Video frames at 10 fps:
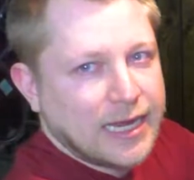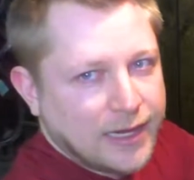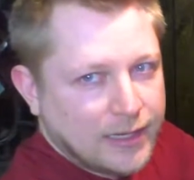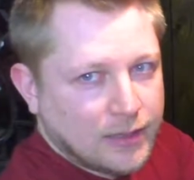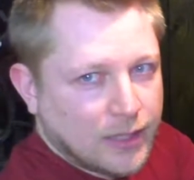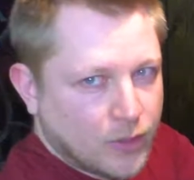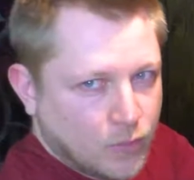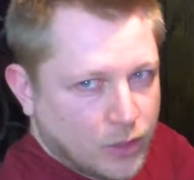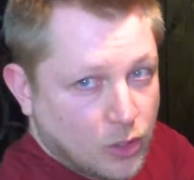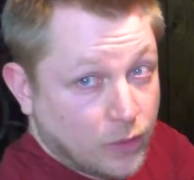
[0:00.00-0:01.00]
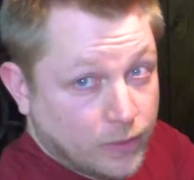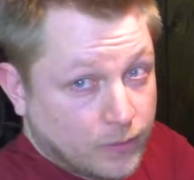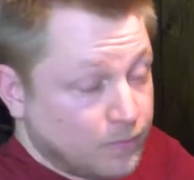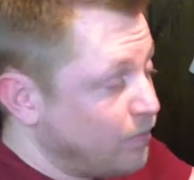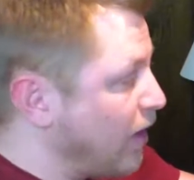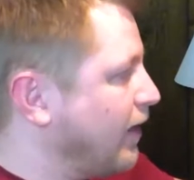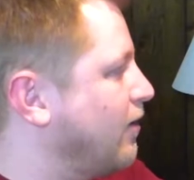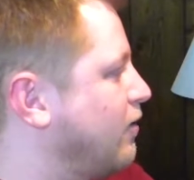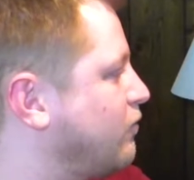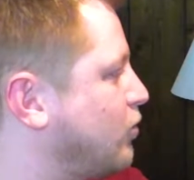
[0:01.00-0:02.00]
get any liquid on them. But
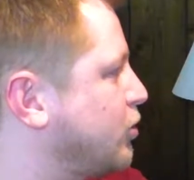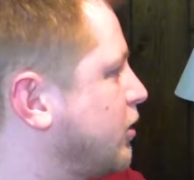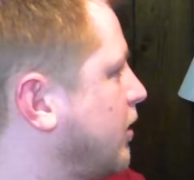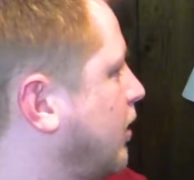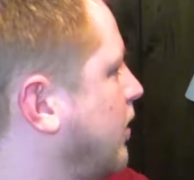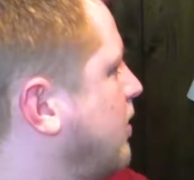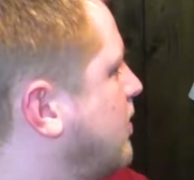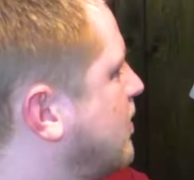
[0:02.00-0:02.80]
unfortunately,